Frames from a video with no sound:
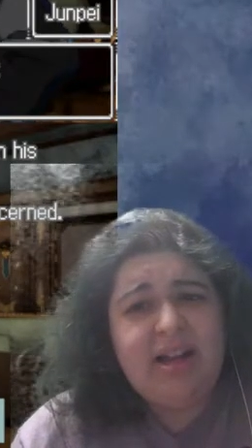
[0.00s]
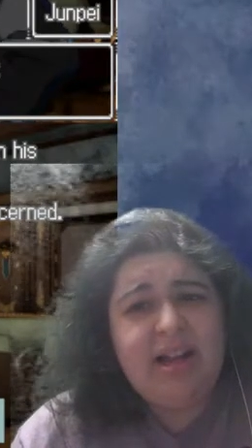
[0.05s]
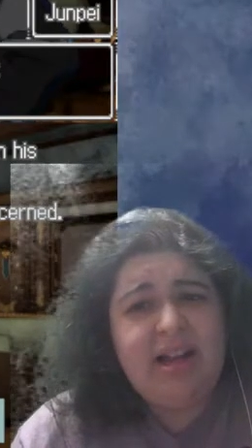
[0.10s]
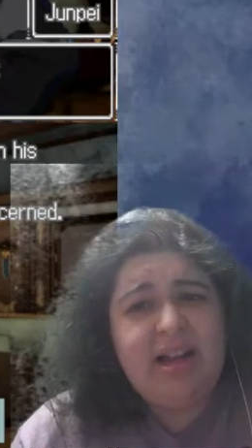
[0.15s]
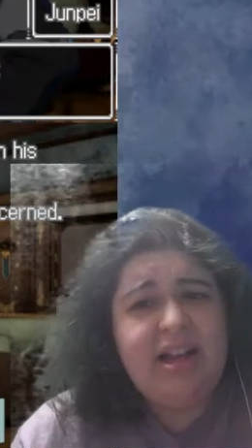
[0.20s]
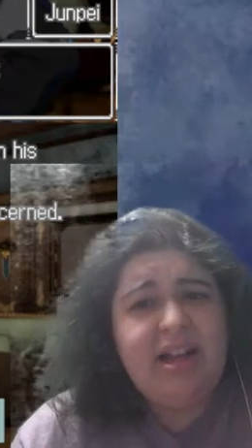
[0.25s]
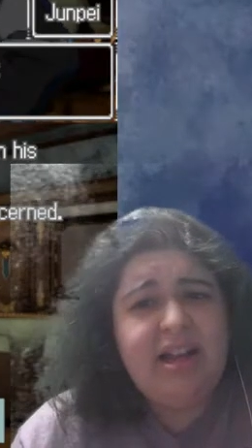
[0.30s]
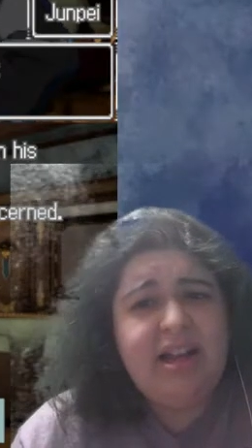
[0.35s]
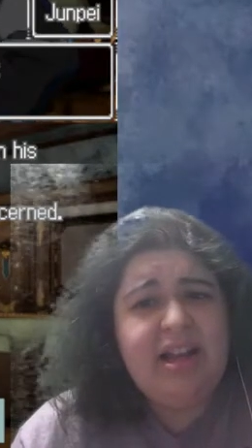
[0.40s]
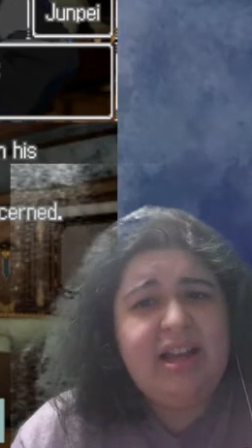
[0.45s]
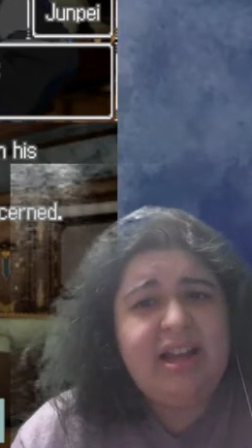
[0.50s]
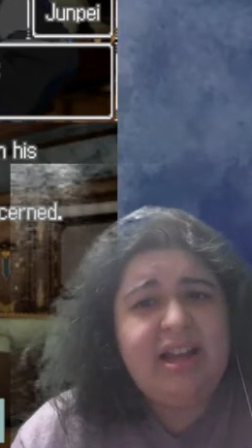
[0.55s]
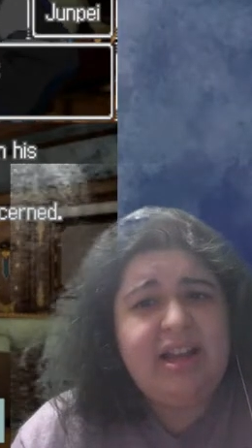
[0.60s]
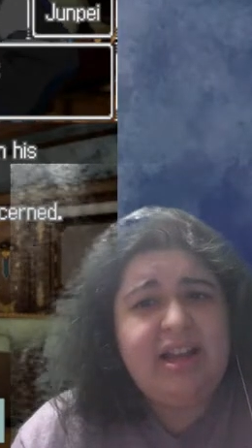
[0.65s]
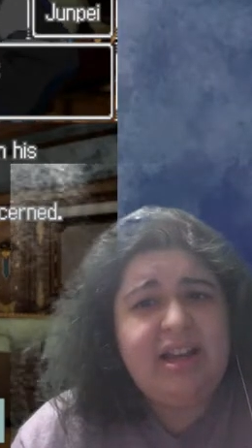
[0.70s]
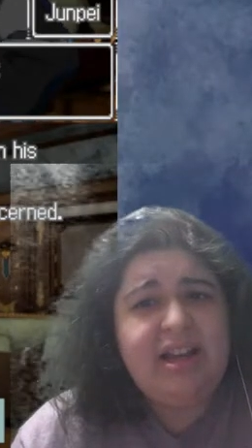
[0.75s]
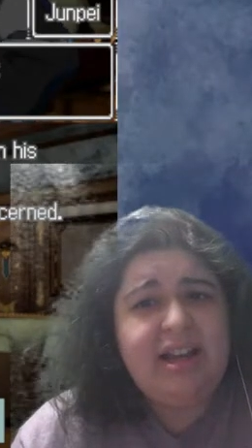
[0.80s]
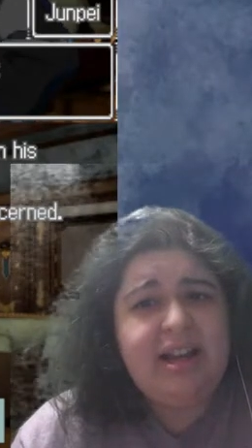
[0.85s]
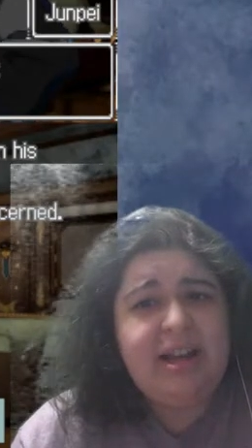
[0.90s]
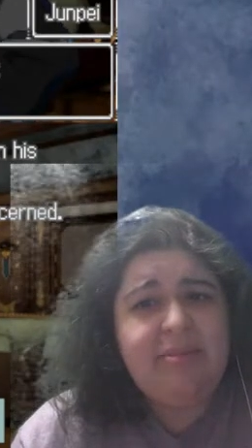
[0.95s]

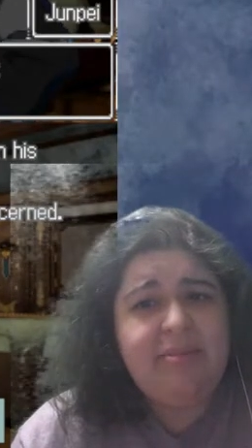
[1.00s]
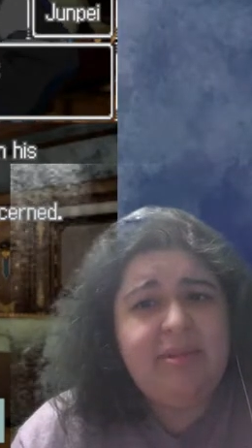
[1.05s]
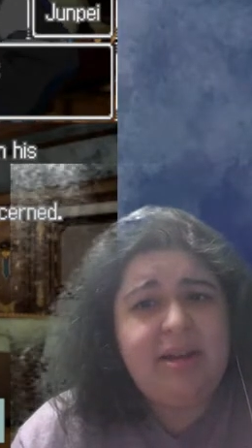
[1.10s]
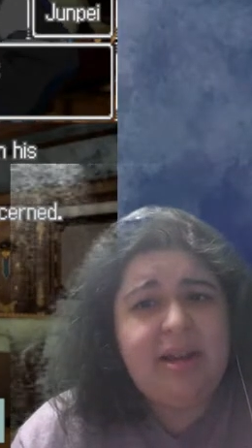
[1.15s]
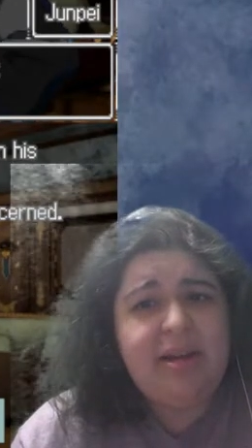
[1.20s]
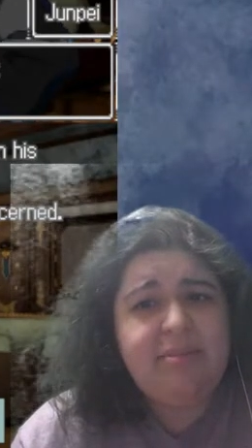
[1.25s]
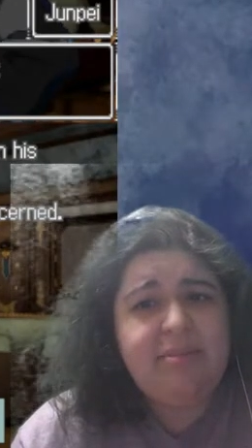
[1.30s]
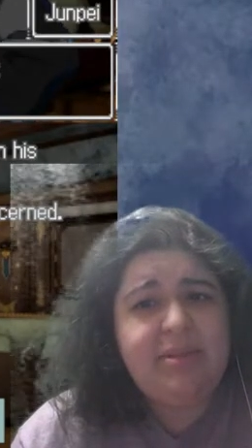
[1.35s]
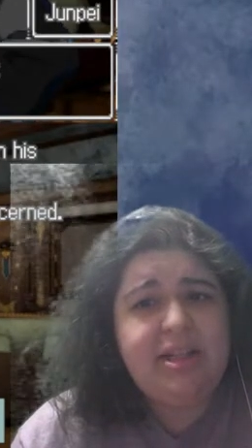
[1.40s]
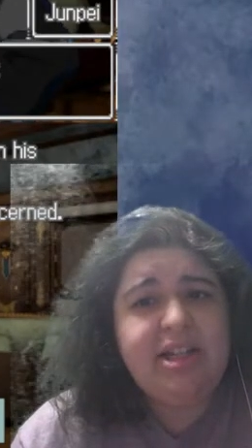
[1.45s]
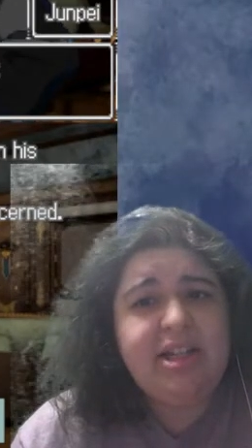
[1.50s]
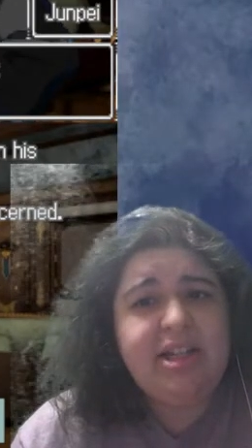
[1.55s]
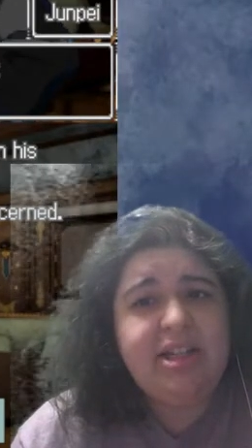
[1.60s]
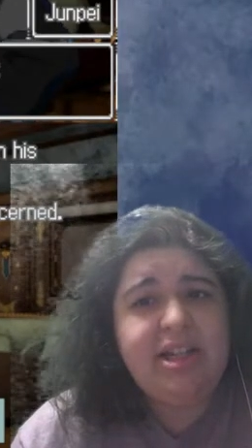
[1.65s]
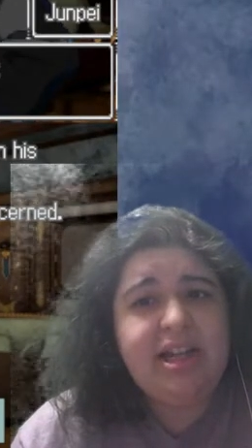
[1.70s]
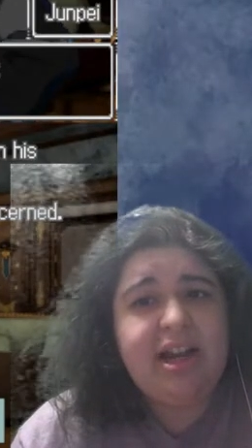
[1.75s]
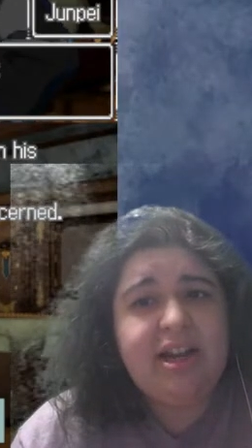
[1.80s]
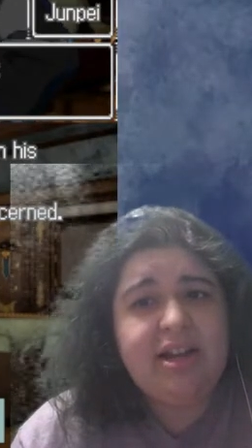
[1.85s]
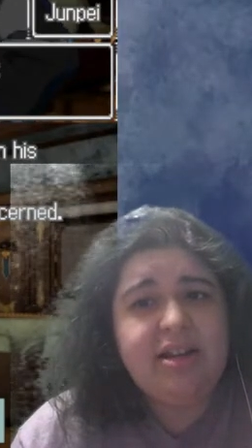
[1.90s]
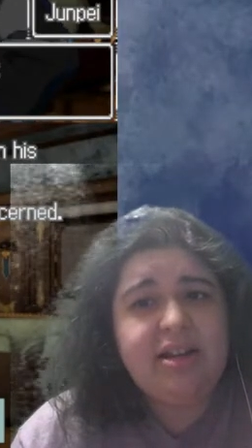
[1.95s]
an
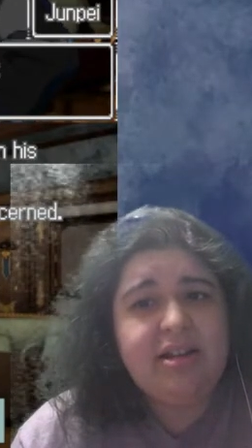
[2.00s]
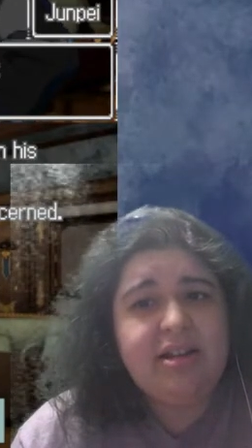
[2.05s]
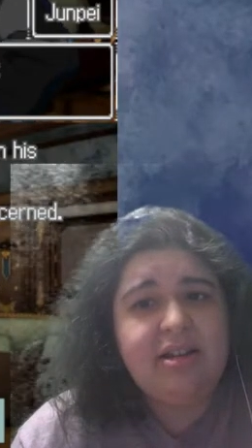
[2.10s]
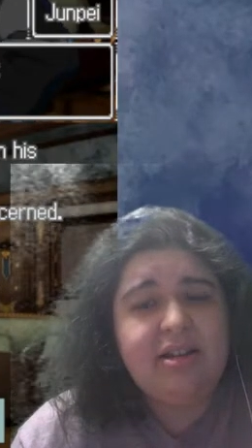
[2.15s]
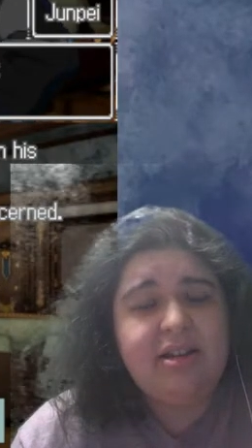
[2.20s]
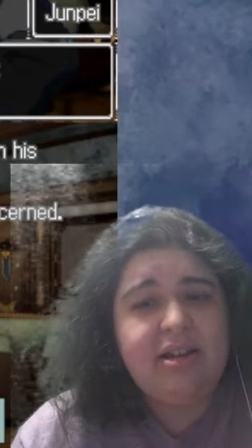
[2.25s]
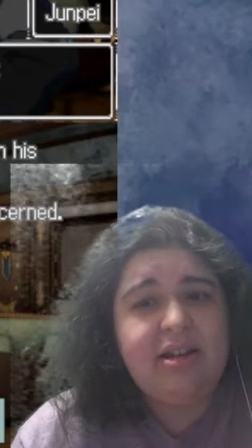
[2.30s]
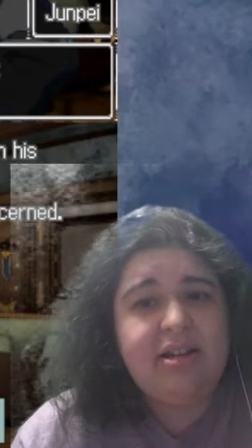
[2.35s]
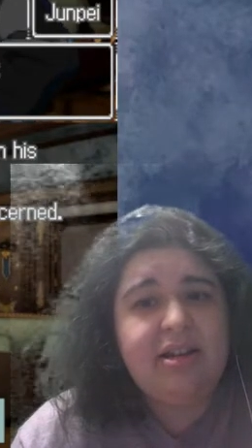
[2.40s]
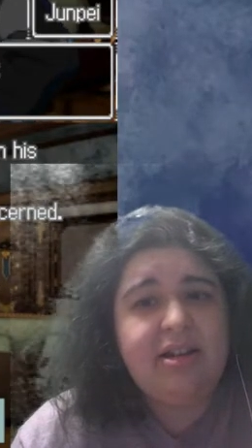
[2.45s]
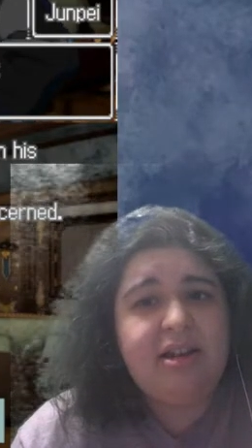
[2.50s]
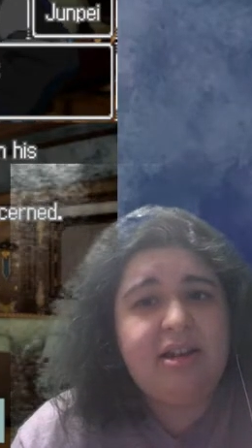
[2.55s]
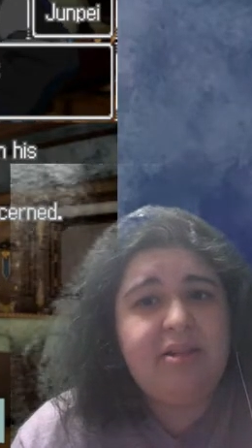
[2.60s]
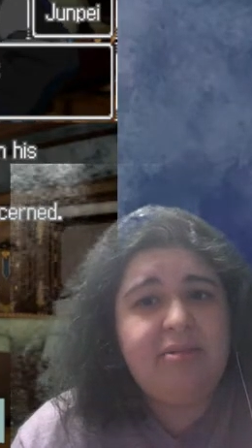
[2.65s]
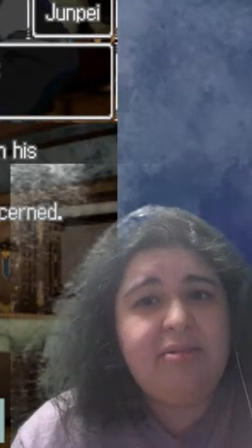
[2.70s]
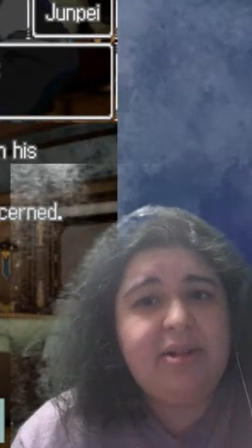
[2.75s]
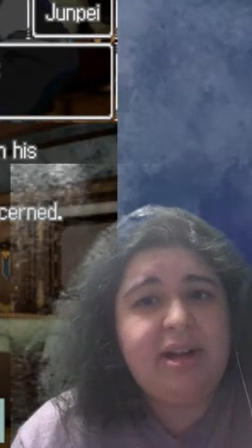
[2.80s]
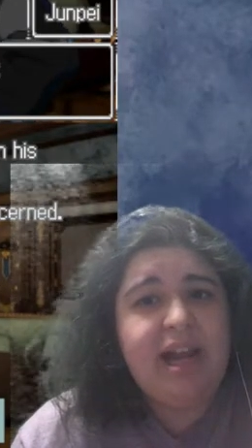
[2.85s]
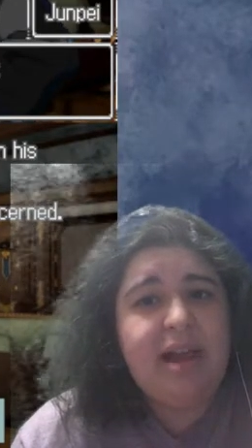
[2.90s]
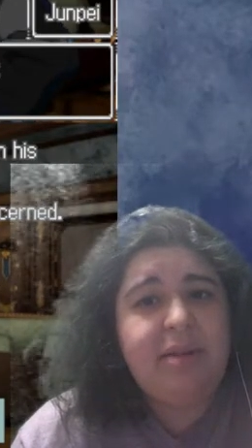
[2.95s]
amnesiac?
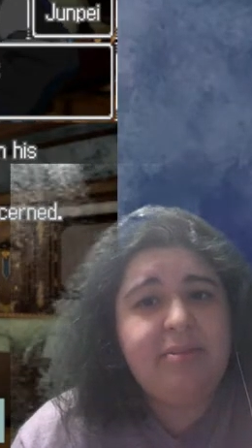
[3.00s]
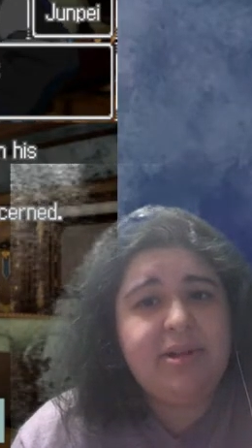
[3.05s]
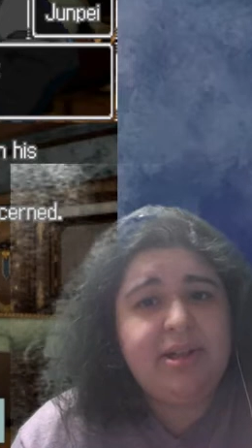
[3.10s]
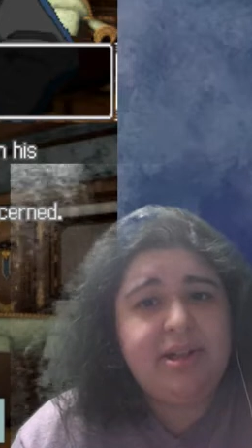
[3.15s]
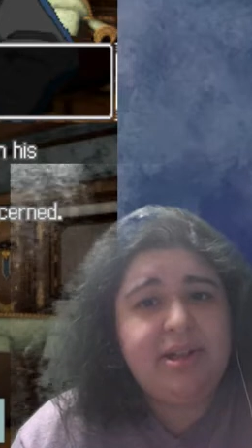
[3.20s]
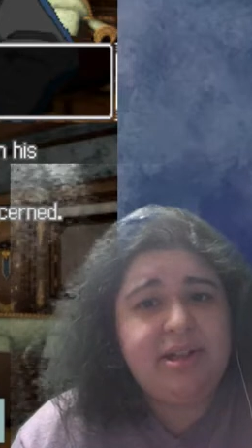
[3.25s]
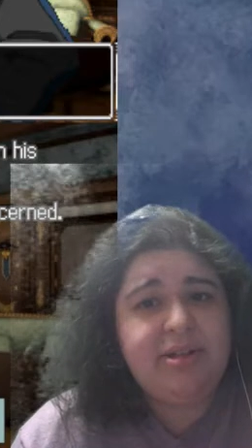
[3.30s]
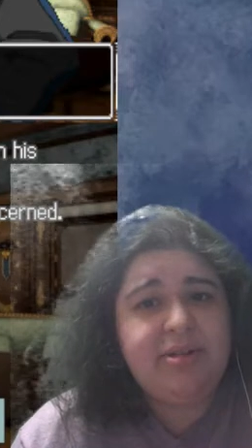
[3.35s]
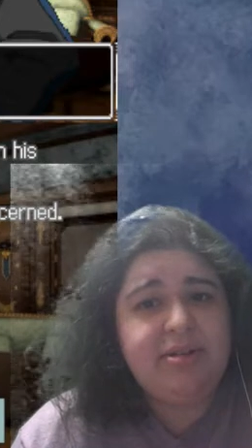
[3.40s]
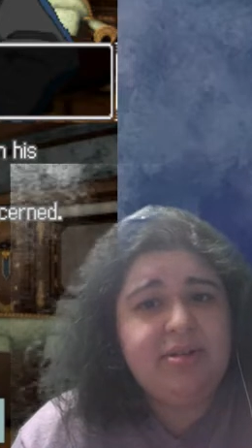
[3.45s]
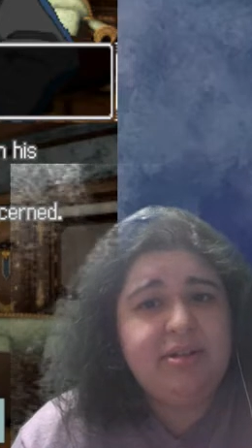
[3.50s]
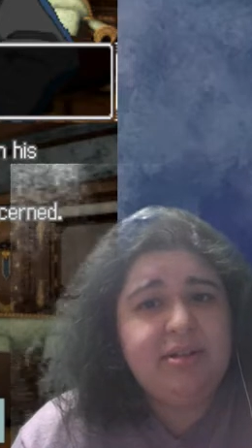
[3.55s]
What happened to you?